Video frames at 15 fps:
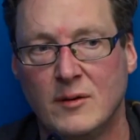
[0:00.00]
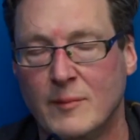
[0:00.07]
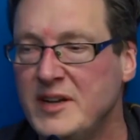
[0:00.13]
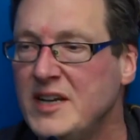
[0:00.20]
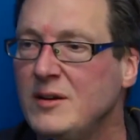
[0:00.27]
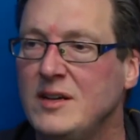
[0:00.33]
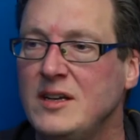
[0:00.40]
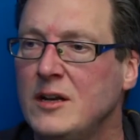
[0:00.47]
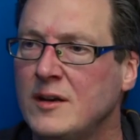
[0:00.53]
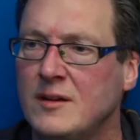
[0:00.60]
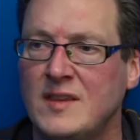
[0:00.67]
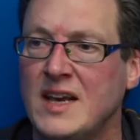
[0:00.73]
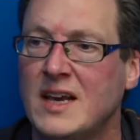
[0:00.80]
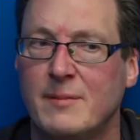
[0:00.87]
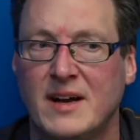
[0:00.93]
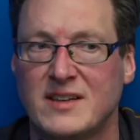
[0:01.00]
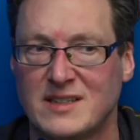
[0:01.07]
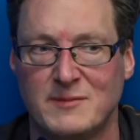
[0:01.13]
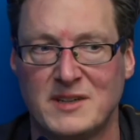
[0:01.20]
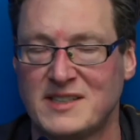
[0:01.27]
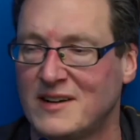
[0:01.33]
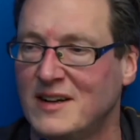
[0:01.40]
I mean, you think about some
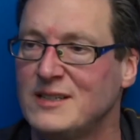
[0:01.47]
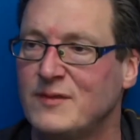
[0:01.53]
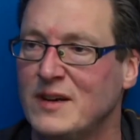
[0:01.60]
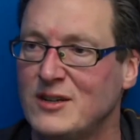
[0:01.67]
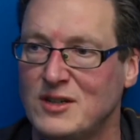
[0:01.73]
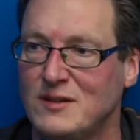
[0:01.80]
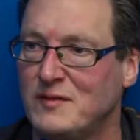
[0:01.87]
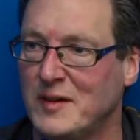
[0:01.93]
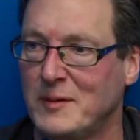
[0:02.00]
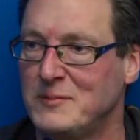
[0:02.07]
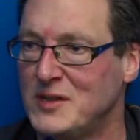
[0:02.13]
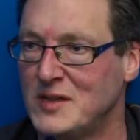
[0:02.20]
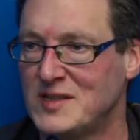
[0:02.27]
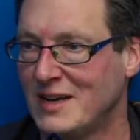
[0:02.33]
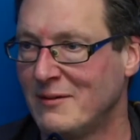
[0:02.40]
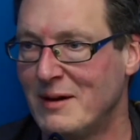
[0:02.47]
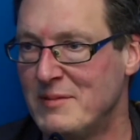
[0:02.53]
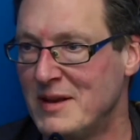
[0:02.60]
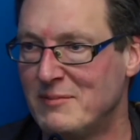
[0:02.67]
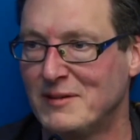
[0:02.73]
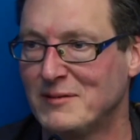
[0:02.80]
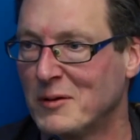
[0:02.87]
of the science fiction films you see where
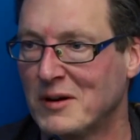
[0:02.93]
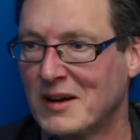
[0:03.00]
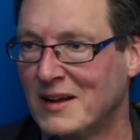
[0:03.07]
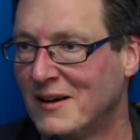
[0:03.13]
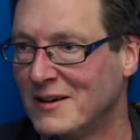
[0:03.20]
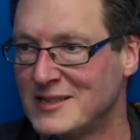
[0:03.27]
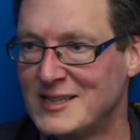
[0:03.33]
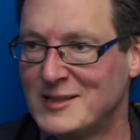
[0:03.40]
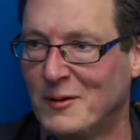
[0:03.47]
people have got glasses on.